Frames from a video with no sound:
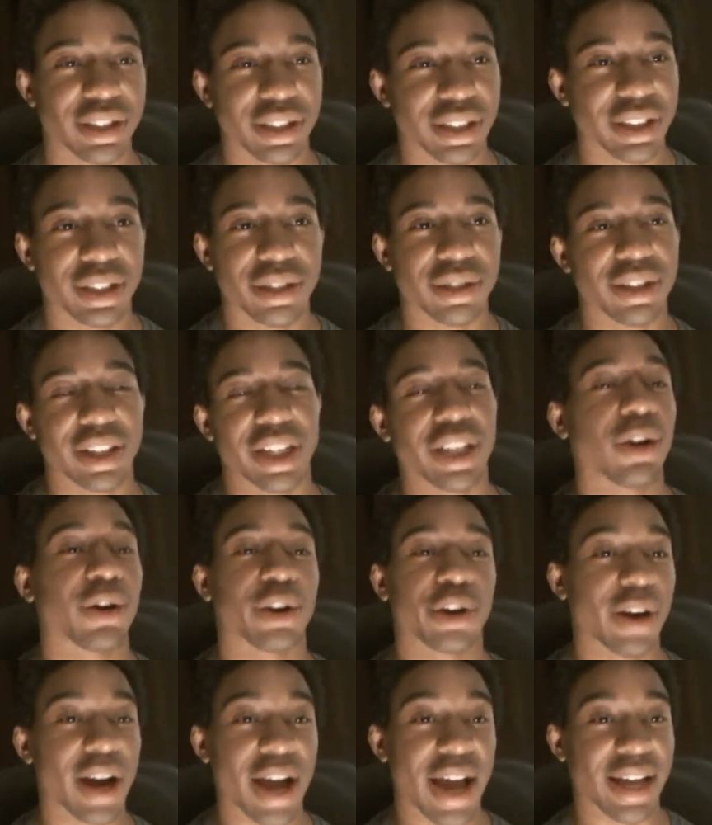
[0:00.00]
you know, like,
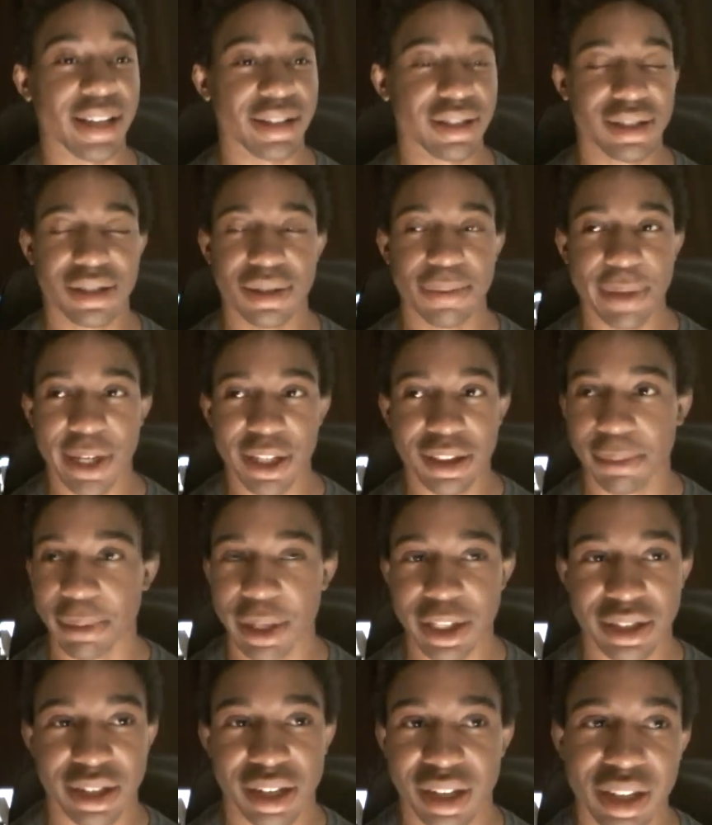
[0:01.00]
or grass to make the
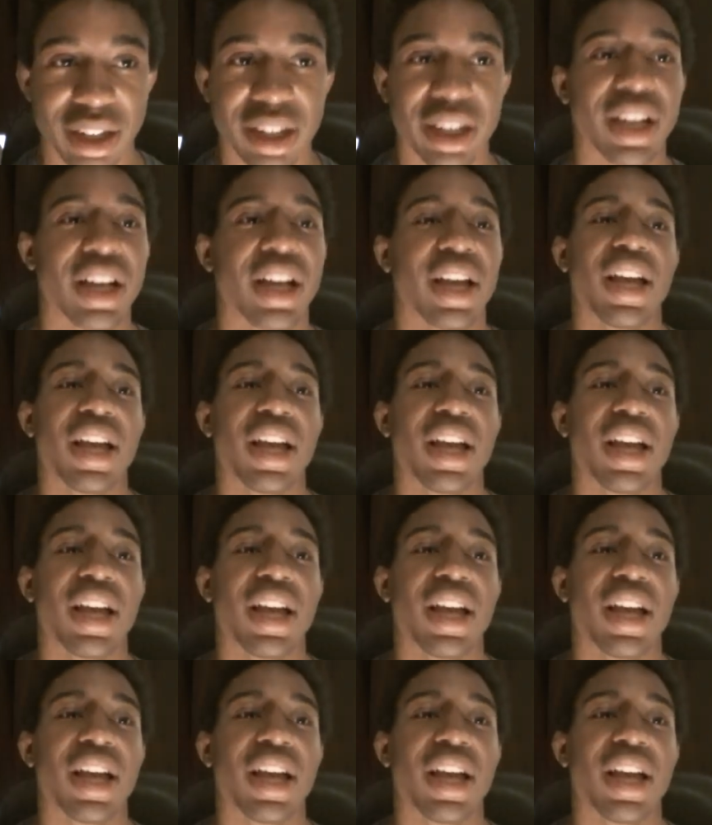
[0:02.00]
best cud.